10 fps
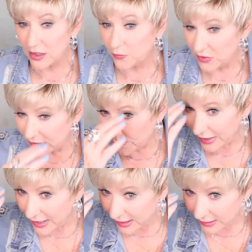With the
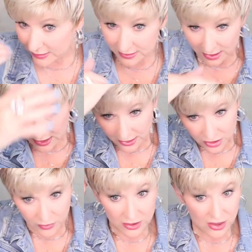bangs,
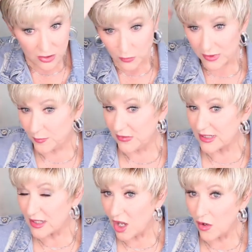you can sweep
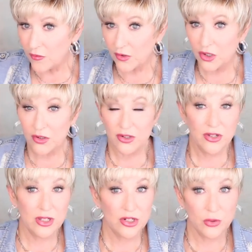this over.
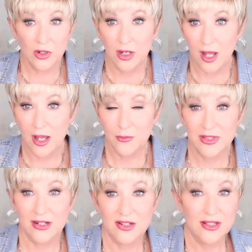You can do a lot
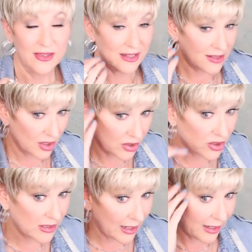with this little
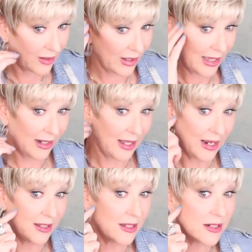style. I
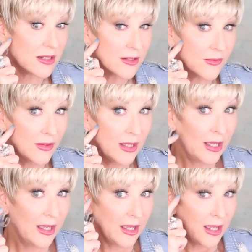like it.
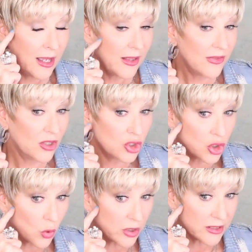The
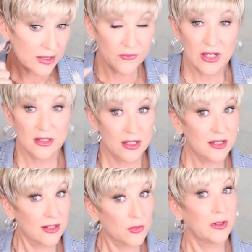shortness of
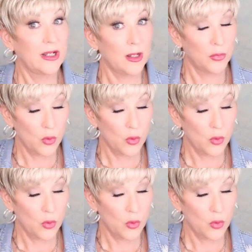this is really a